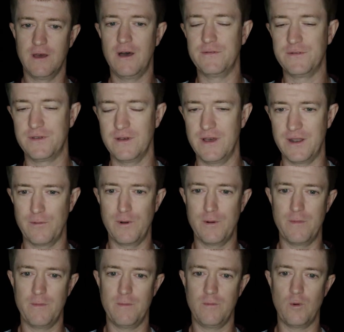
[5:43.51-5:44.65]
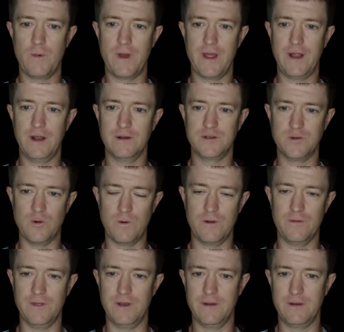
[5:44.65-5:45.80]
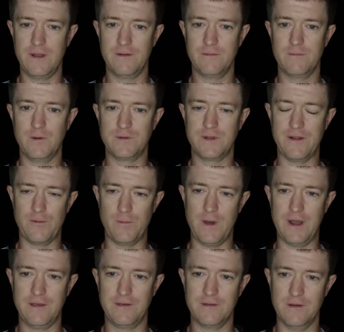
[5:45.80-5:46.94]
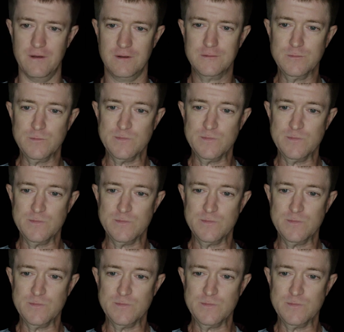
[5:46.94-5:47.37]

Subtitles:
obviously like to wear my hair shorter than most everybody, so